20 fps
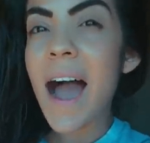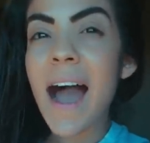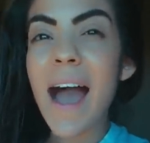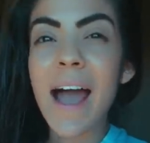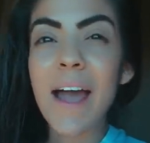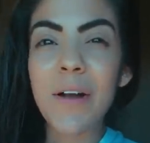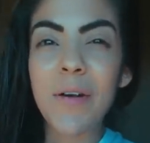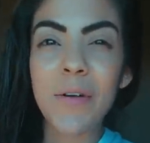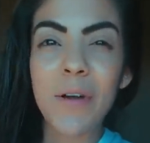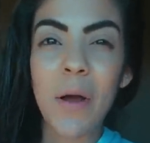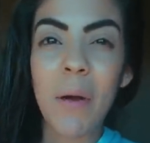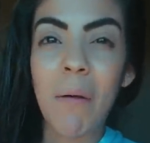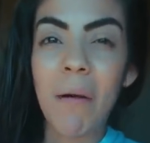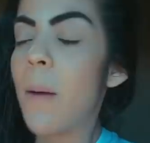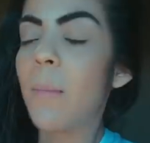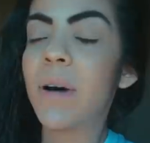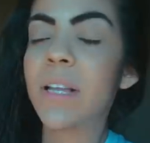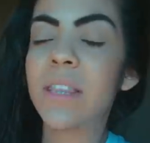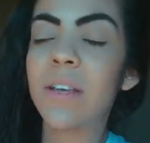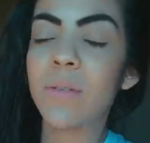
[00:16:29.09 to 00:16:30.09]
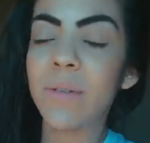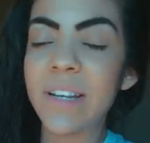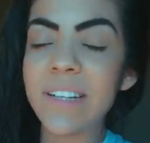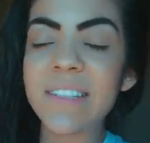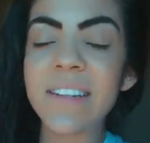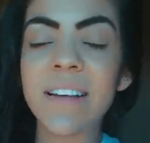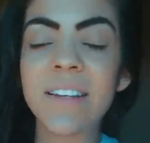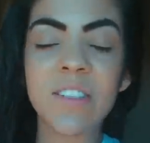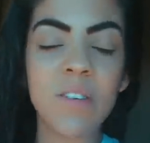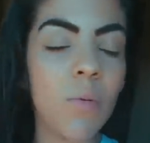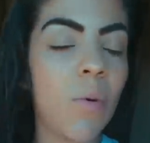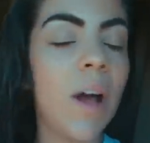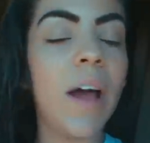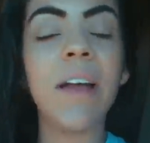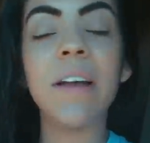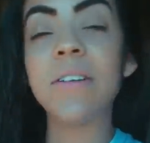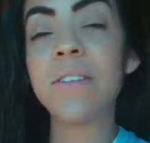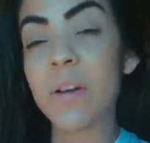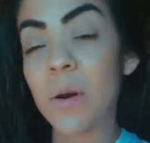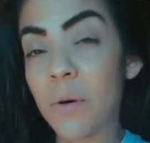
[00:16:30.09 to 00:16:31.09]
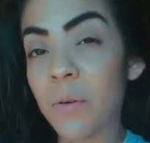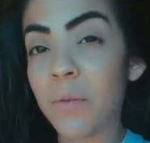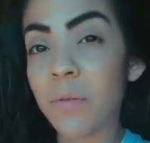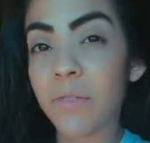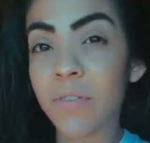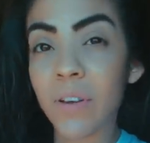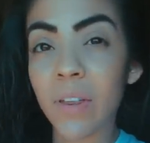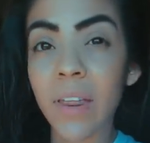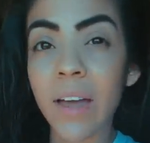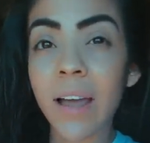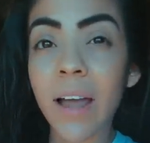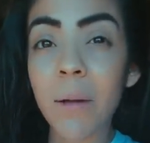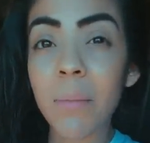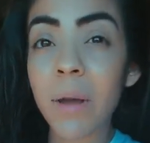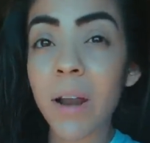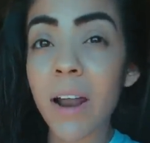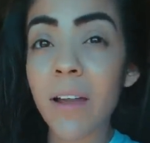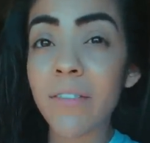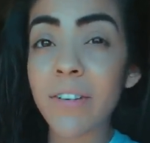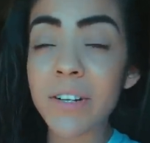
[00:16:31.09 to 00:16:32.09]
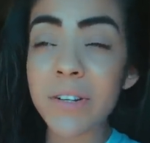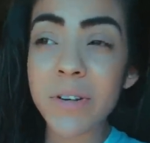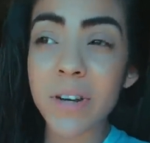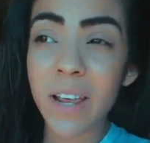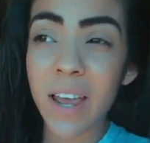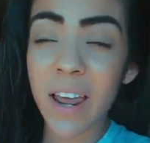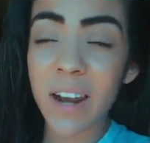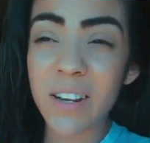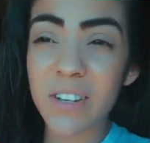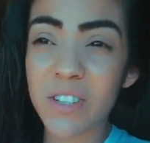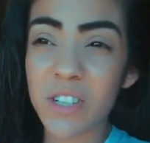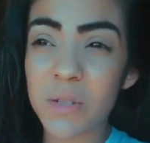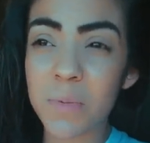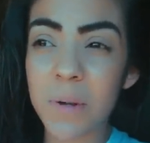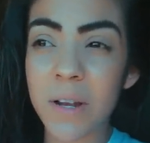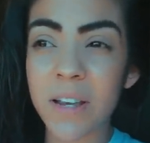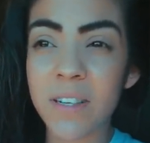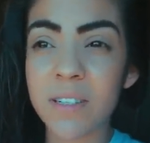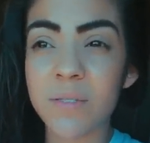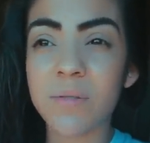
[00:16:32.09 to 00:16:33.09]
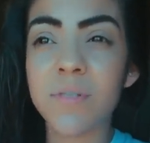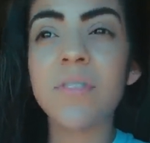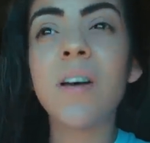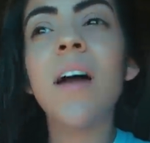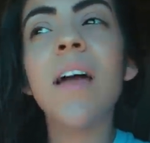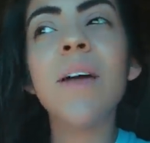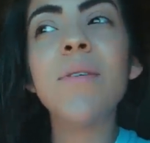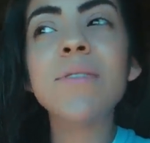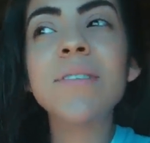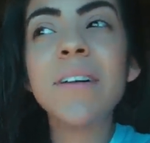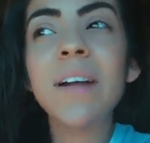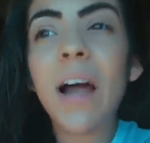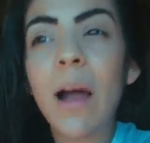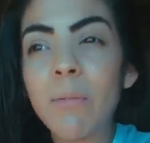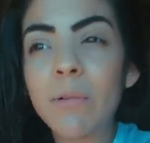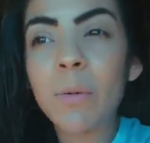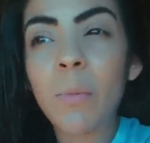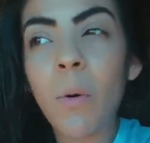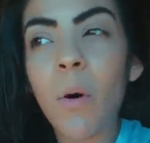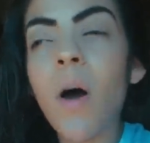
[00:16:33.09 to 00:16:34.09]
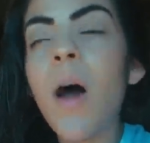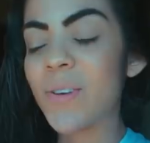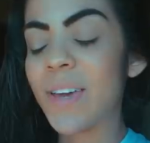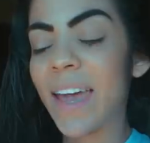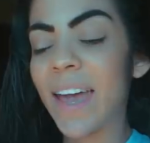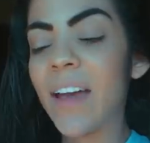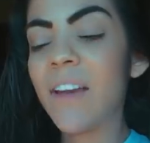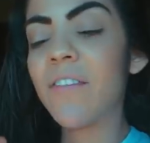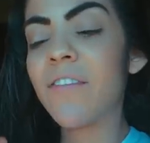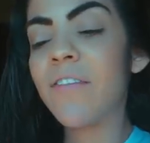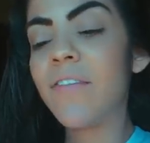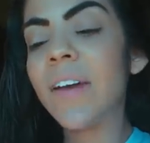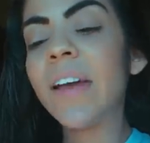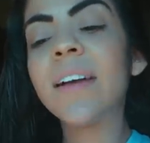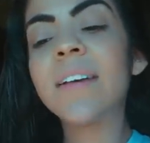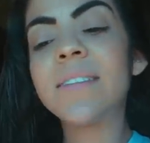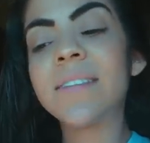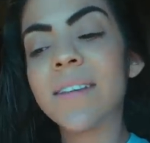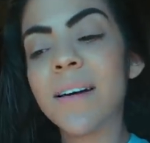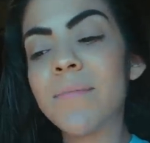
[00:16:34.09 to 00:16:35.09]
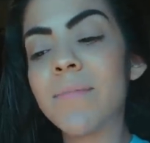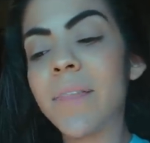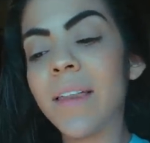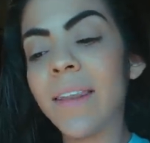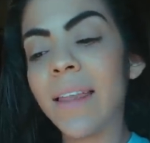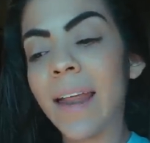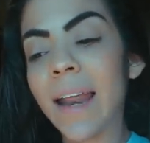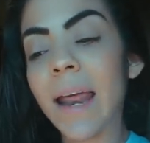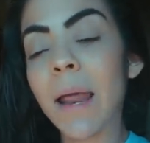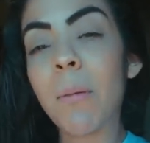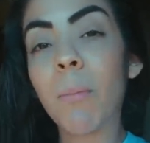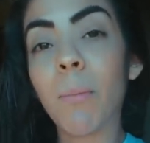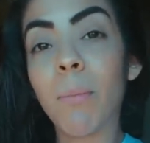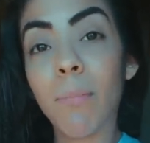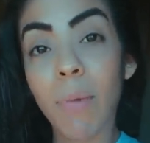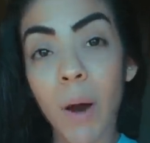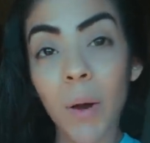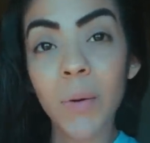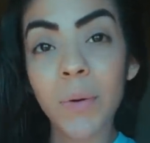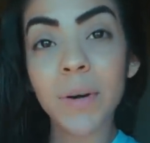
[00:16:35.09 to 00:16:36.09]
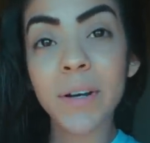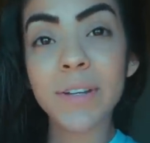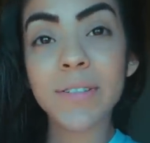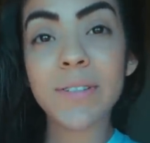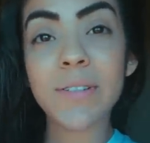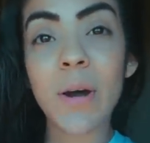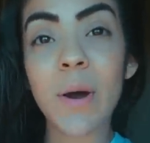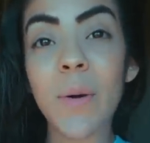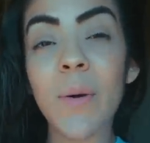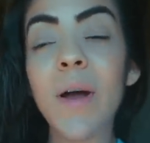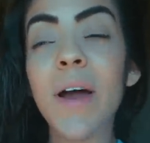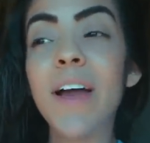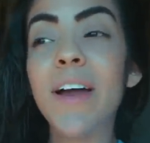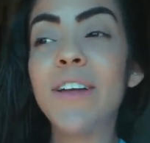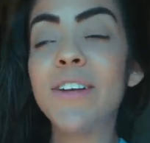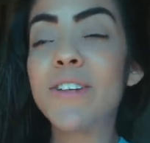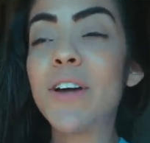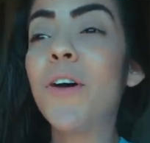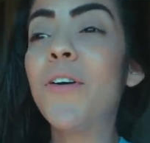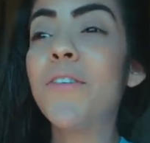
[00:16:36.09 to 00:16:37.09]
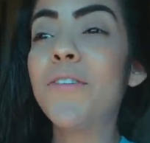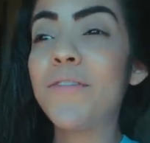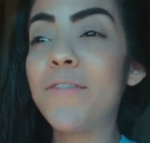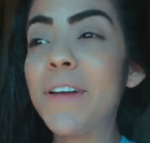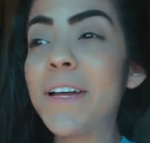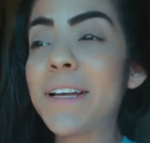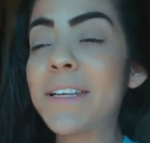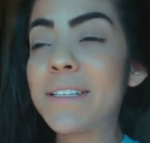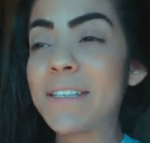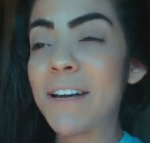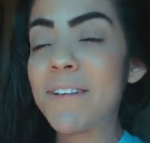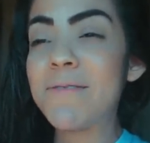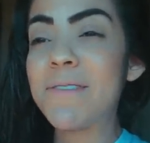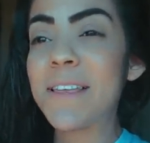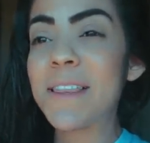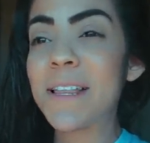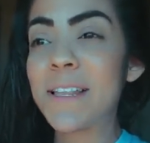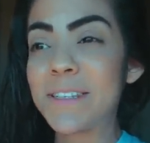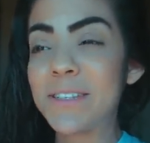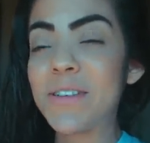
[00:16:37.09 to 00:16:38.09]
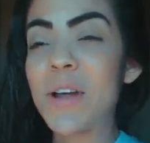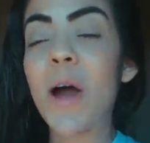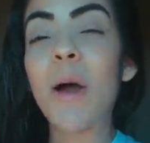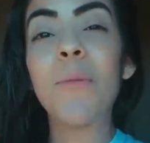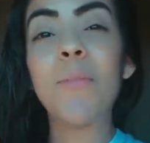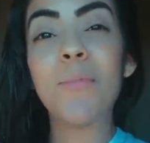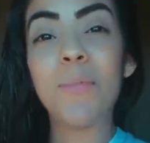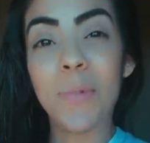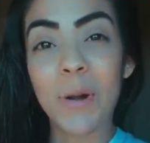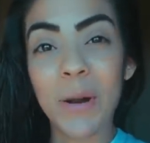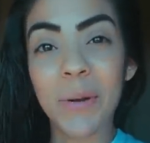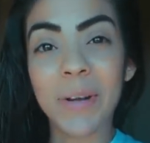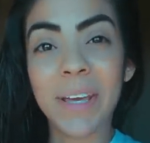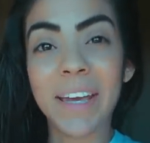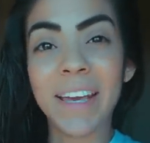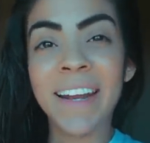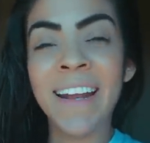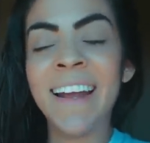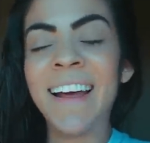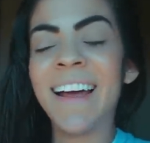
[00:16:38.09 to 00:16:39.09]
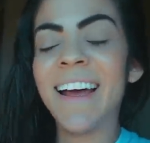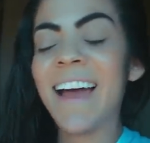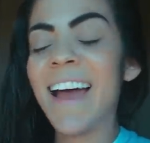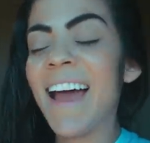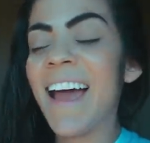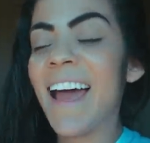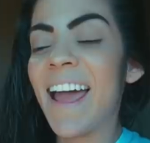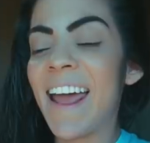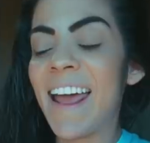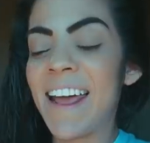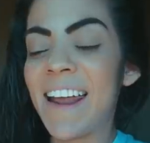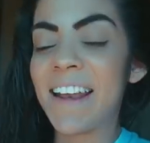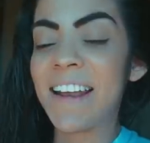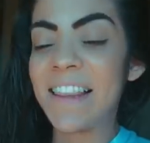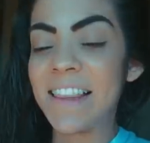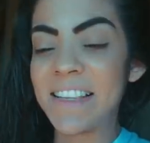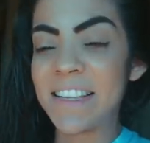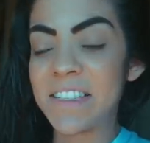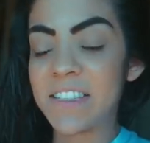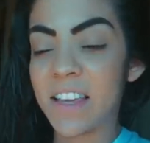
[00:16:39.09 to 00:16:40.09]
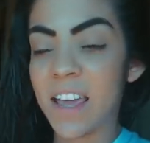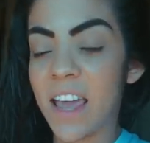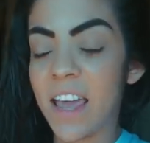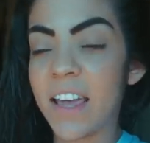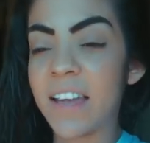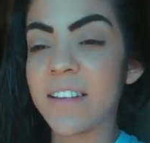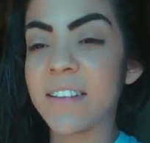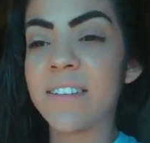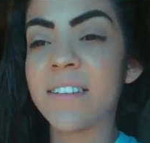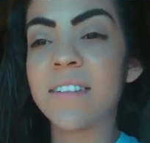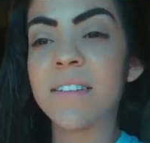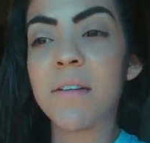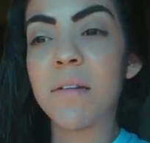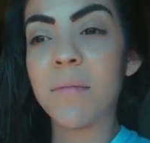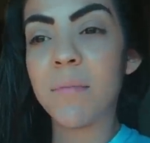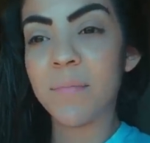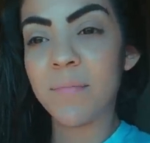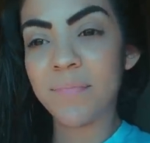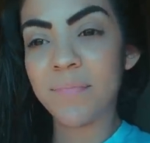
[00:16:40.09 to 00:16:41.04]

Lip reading: I don't know. But the reason as to why I don't feel like I'm gonna ever do it again is just because it was uncomfortable. You can't fix something that ain't broke. So don't fix something that's not broken. And in this case,